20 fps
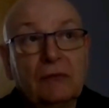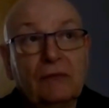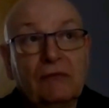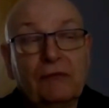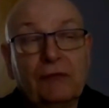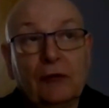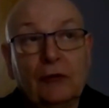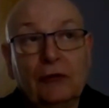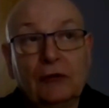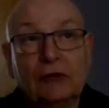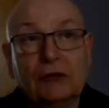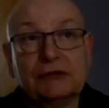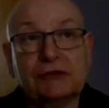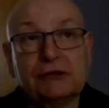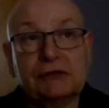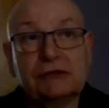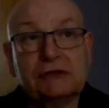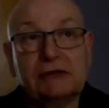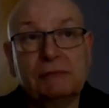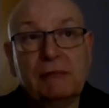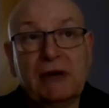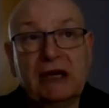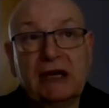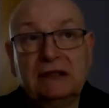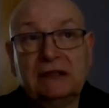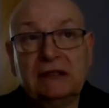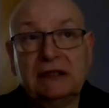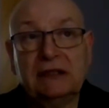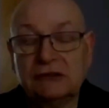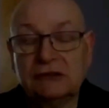For us, the
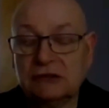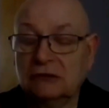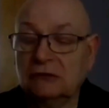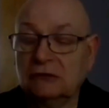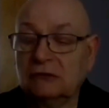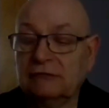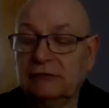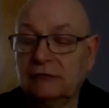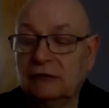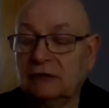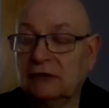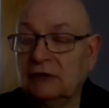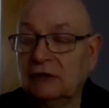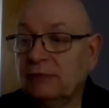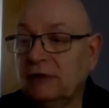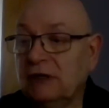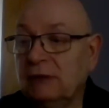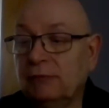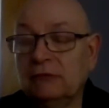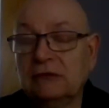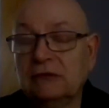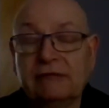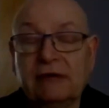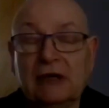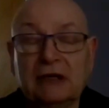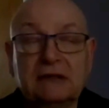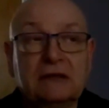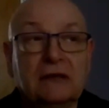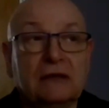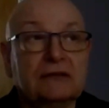main things to look for are people that have
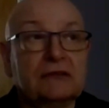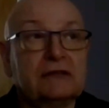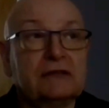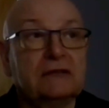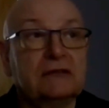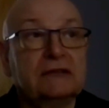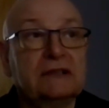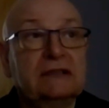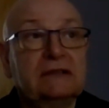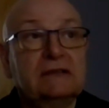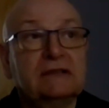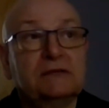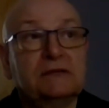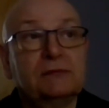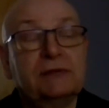had tonsillitis,